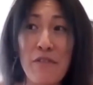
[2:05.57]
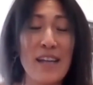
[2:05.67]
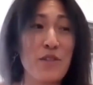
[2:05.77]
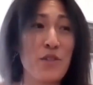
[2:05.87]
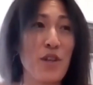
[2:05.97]

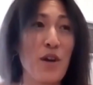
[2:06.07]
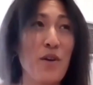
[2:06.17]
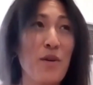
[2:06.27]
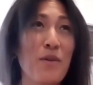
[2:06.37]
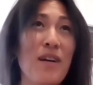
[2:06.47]
And
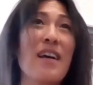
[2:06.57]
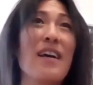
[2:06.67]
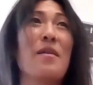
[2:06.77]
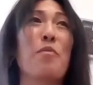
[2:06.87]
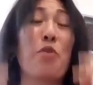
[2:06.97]
so
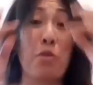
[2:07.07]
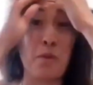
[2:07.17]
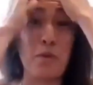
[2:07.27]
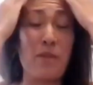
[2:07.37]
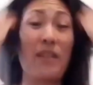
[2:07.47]

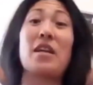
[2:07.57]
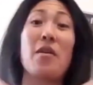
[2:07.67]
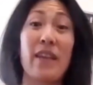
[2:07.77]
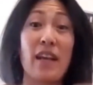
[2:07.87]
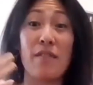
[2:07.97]
through,
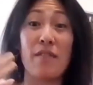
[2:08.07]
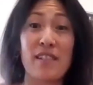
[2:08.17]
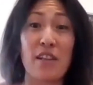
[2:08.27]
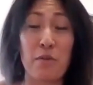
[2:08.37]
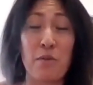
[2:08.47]

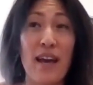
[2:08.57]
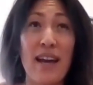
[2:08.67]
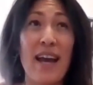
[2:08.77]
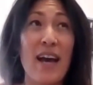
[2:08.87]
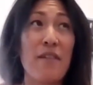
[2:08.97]
obviously through
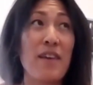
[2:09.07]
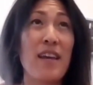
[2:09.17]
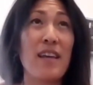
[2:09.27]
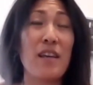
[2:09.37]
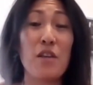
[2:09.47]
that, I have
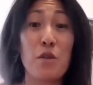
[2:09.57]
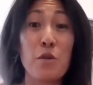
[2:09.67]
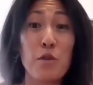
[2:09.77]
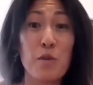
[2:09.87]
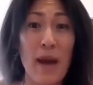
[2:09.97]
a
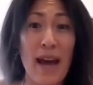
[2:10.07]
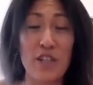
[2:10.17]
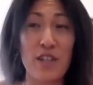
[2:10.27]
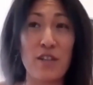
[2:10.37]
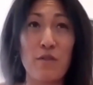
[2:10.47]
huge
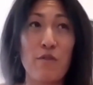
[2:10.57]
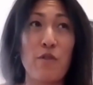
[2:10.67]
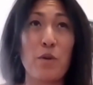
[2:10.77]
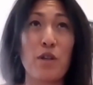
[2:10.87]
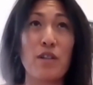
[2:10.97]
passion
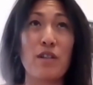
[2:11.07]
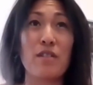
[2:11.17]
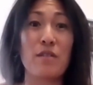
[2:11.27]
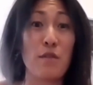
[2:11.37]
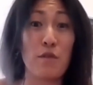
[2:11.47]

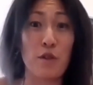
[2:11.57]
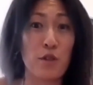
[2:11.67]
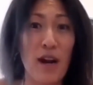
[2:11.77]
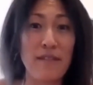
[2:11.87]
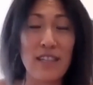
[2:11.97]
for
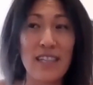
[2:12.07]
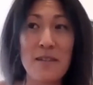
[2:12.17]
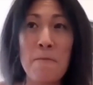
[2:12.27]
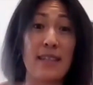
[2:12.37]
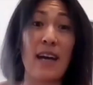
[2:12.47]

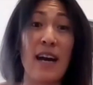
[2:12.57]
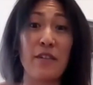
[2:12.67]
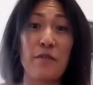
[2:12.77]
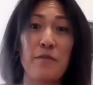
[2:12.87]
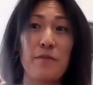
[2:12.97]
traveling, kind
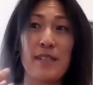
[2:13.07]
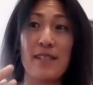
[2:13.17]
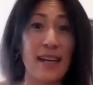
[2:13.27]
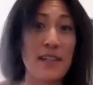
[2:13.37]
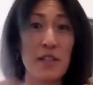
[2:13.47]
of
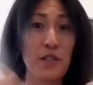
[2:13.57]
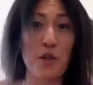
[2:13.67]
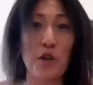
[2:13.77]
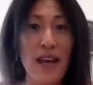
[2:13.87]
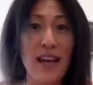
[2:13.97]
decided to
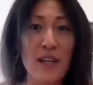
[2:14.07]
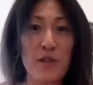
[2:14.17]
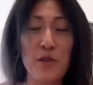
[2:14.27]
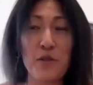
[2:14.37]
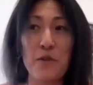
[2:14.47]
turn that
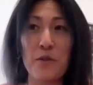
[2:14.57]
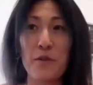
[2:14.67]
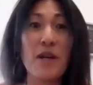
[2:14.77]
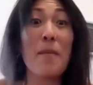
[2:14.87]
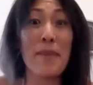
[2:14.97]

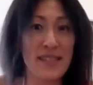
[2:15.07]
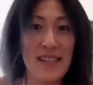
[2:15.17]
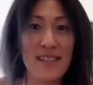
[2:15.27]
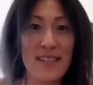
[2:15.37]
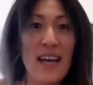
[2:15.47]
into a
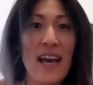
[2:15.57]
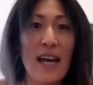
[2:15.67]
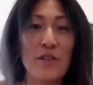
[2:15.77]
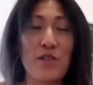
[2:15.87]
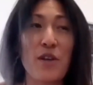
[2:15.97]
business.
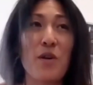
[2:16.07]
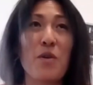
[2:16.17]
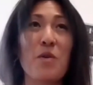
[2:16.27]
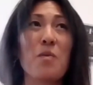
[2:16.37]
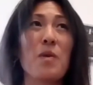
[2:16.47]
And
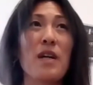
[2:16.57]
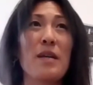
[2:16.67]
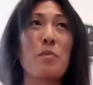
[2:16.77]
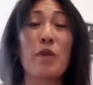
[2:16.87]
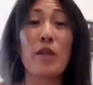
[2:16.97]
so
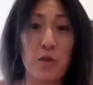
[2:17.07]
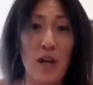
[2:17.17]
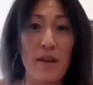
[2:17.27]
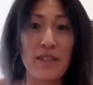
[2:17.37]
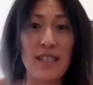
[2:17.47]
what Brio
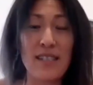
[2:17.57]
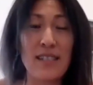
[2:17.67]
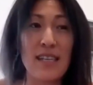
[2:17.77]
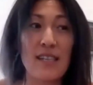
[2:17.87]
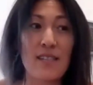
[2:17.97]
Travel does
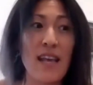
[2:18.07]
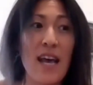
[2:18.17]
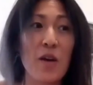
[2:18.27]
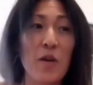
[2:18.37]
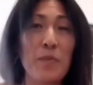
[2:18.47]
is
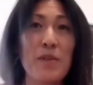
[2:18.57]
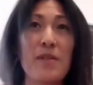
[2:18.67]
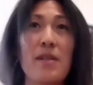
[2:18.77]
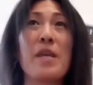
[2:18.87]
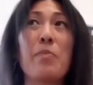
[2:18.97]

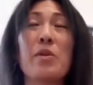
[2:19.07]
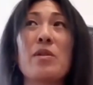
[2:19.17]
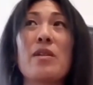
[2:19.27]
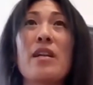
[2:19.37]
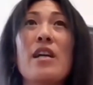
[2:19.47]
helps
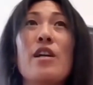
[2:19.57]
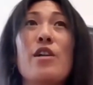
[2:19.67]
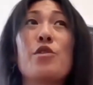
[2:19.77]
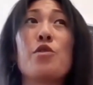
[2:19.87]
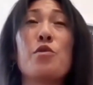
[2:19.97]
people
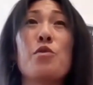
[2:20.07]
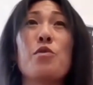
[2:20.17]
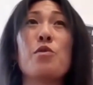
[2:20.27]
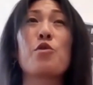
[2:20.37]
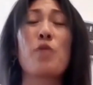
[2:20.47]

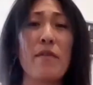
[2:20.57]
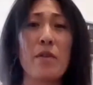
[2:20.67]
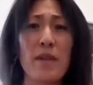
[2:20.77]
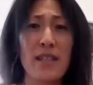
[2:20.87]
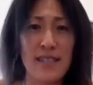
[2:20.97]
to travel
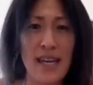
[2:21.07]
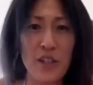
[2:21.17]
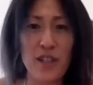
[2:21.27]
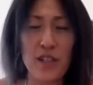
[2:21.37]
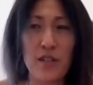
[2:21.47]
with
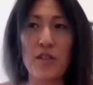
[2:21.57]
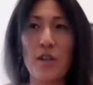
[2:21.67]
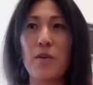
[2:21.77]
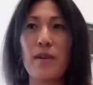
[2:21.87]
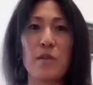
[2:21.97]
intention. And
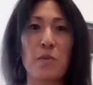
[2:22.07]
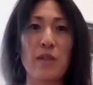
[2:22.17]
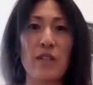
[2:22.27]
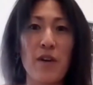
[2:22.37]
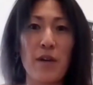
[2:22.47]
so it's
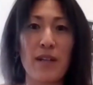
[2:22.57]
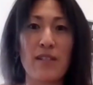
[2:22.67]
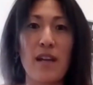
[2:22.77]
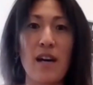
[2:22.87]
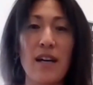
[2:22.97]
really
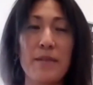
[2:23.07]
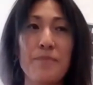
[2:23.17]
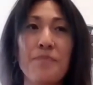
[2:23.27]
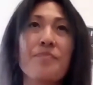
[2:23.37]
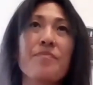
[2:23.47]
focused
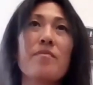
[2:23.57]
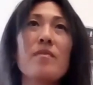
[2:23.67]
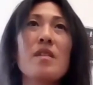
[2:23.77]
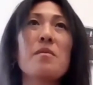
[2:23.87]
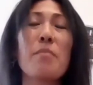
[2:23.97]
on
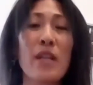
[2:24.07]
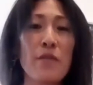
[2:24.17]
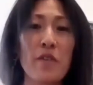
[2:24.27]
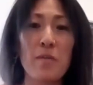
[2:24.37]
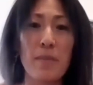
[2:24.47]

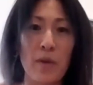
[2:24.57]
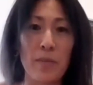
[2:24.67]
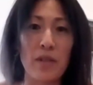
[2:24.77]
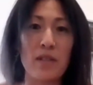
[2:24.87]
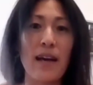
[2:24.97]
meaningful,
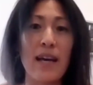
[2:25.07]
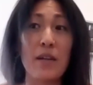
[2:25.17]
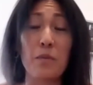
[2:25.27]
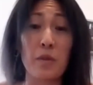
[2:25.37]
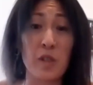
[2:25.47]
memorable,
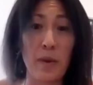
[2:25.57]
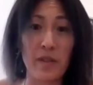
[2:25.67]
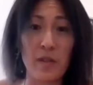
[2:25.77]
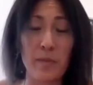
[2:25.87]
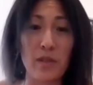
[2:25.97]
and
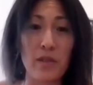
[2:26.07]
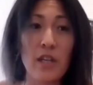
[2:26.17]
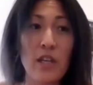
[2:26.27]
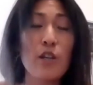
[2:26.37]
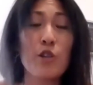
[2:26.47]

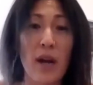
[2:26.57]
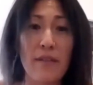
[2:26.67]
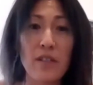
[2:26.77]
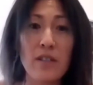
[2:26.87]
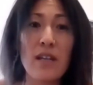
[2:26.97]
responsible
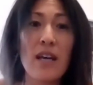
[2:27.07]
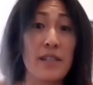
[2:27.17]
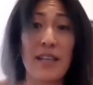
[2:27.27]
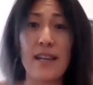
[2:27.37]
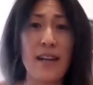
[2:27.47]
travel
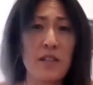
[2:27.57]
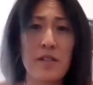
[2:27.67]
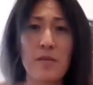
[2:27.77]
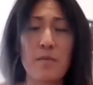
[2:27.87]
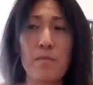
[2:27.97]
to connect
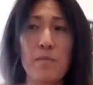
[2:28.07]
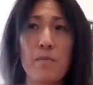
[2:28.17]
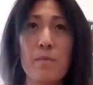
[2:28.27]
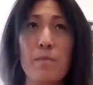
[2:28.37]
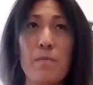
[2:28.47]

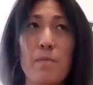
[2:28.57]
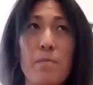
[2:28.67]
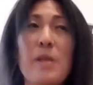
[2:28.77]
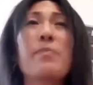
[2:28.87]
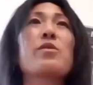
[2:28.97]

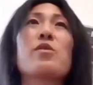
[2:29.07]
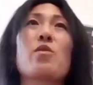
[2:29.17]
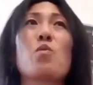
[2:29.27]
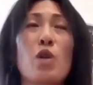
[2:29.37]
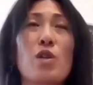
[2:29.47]
people to
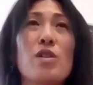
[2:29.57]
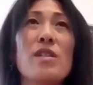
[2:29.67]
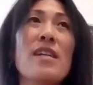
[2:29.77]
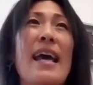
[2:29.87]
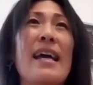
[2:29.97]
the
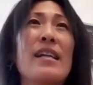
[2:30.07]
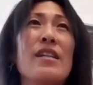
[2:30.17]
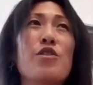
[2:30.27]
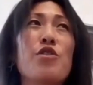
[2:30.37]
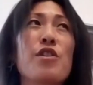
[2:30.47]
world
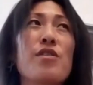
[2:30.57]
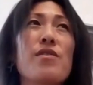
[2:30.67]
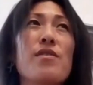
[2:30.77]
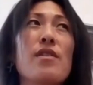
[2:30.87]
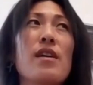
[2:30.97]
and
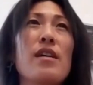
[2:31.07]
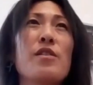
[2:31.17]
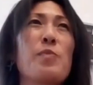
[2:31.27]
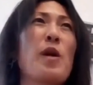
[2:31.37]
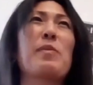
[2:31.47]
just
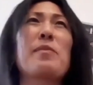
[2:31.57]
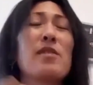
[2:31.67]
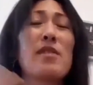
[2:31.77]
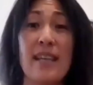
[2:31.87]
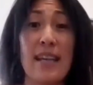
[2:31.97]
inspire people
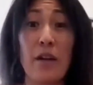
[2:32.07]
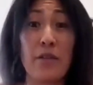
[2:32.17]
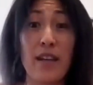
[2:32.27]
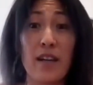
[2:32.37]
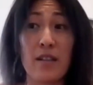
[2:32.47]
to get out
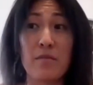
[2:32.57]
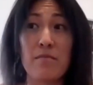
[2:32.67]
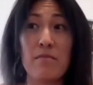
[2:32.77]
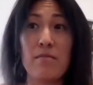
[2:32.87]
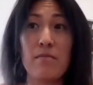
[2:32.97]
there
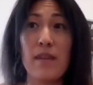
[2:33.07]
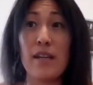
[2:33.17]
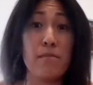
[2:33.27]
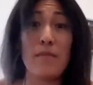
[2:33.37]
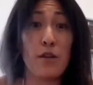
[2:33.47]

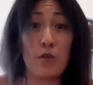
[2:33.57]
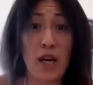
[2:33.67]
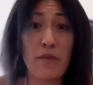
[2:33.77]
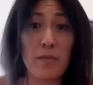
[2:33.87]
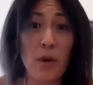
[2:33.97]
and
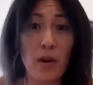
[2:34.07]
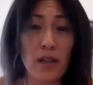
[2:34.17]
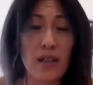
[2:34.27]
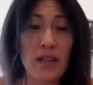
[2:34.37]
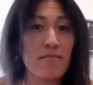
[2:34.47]
travel
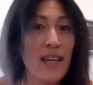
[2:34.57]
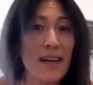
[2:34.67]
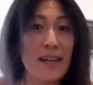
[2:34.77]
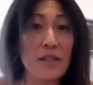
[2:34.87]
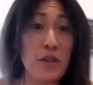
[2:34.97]
more.
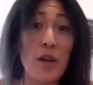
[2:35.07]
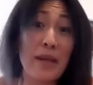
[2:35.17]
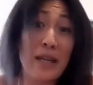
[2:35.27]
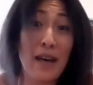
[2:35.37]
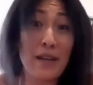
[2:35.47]
Yeah. And so,
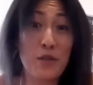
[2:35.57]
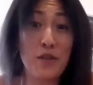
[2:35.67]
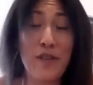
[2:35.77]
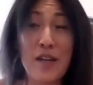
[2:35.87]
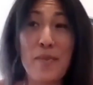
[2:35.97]
I
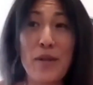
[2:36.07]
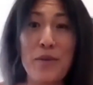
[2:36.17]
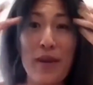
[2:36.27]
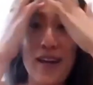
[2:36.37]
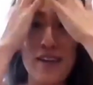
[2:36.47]
serve anybody who
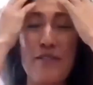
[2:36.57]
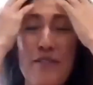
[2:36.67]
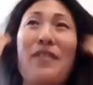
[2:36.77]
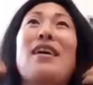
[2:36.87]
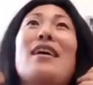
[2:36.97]
kind of
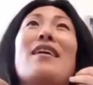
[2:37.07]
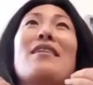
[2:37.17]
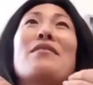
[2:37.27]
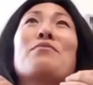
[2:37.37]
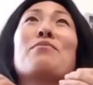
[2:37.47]

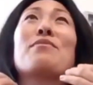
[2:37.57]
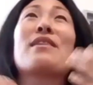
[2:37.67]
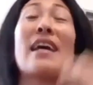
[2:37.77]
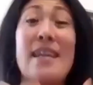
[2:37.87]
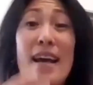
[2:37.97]

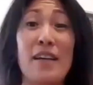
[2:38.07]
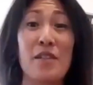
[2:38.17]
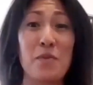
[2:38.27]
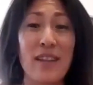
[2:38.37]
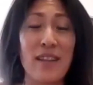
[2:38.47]

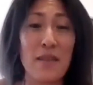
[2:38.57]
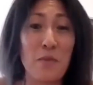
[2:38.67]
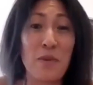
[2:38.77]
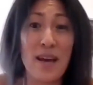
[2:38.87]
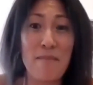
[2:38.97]
connects
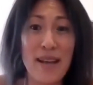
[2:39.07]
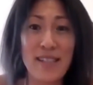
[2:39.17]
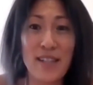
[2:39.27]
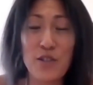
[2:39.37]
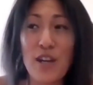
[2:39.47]
with that
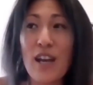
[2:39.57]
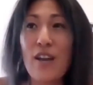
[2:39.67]
message.